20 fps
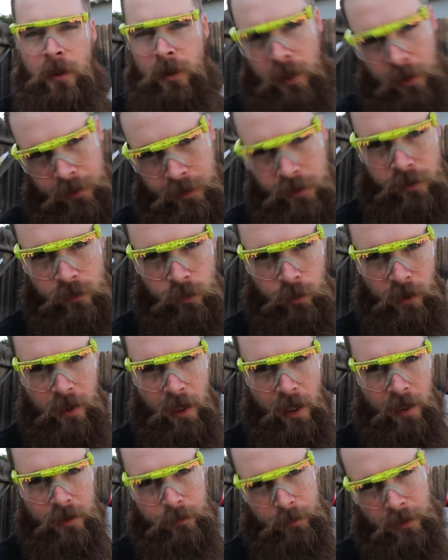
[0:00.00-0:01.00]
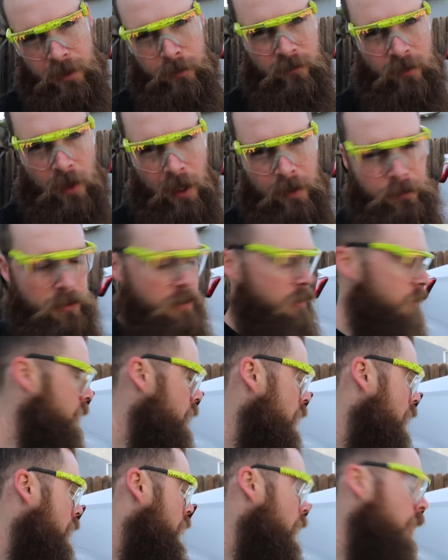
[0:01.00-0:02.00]
Got the sweet ass pit vipers,
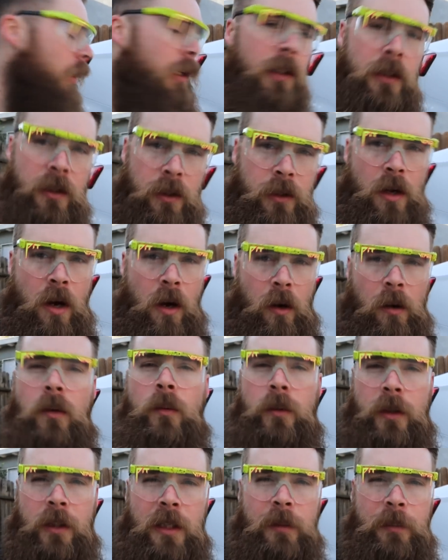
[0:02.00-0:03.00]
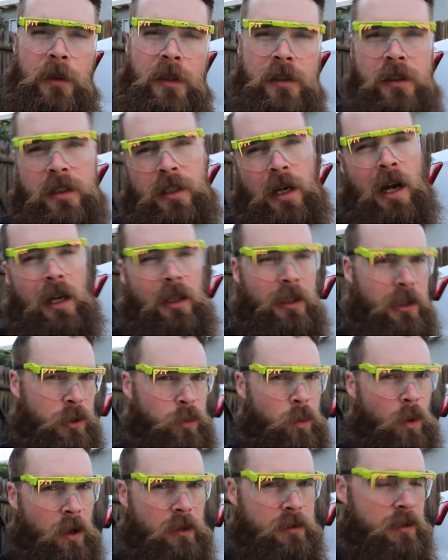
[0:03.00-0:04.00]
so you know, we're keeping it
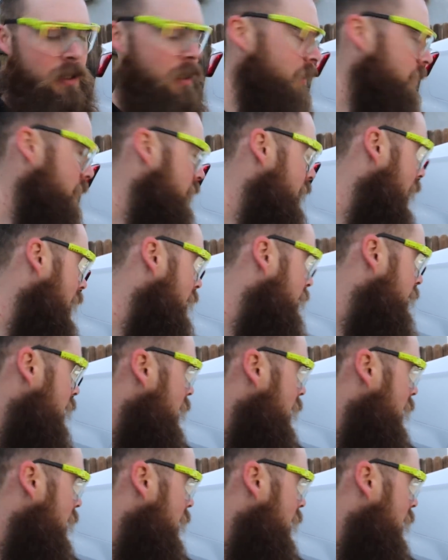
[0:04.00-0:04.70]
stylish while staying safe.